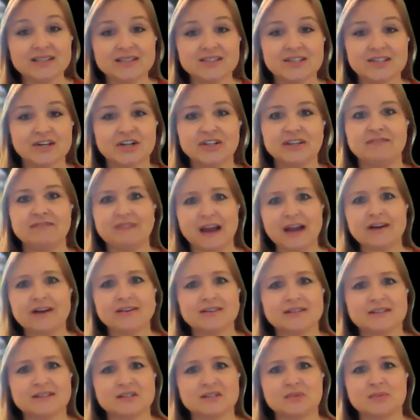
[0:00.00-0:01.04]
Certainly
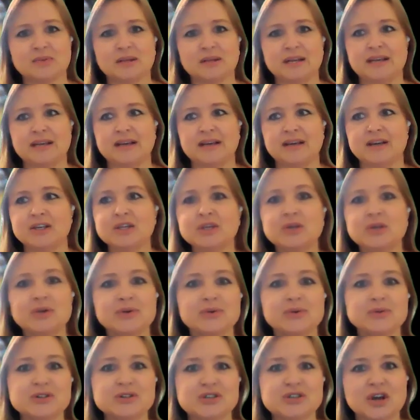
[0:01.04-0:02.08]
viruses play a
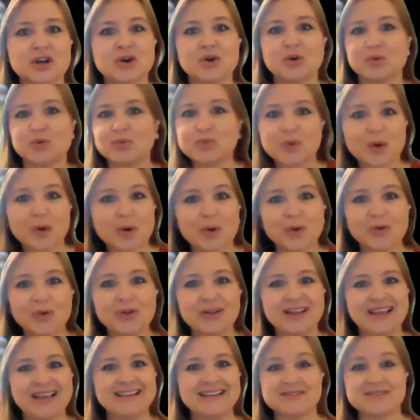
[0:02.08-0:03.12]
huge
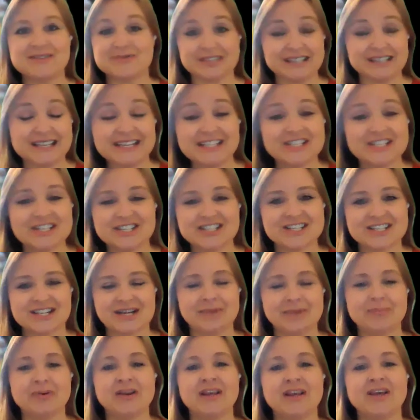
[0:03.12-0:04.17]
role and
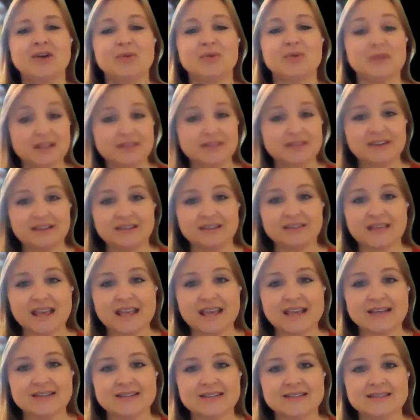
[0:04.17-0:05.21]
relationship with living
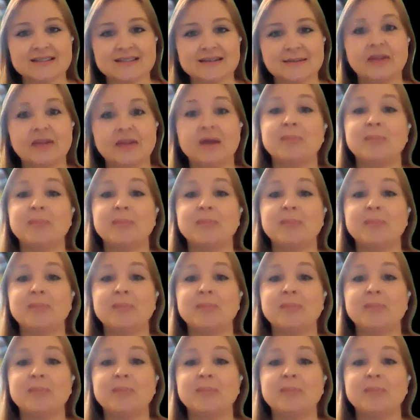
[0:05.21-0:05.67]
things,